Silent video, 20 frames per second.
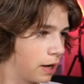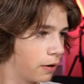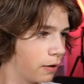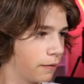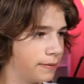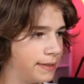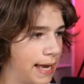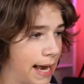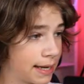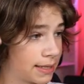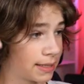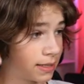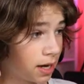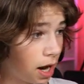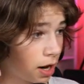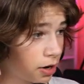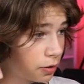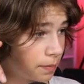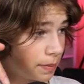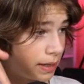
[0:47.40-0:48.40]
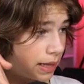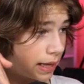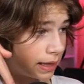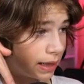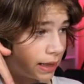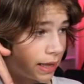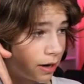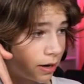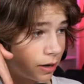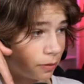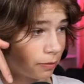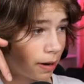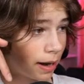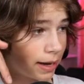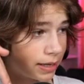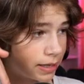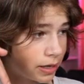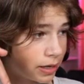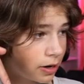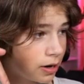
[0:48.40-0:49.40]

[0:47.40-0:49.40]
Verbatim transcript: text under me, like literally right here,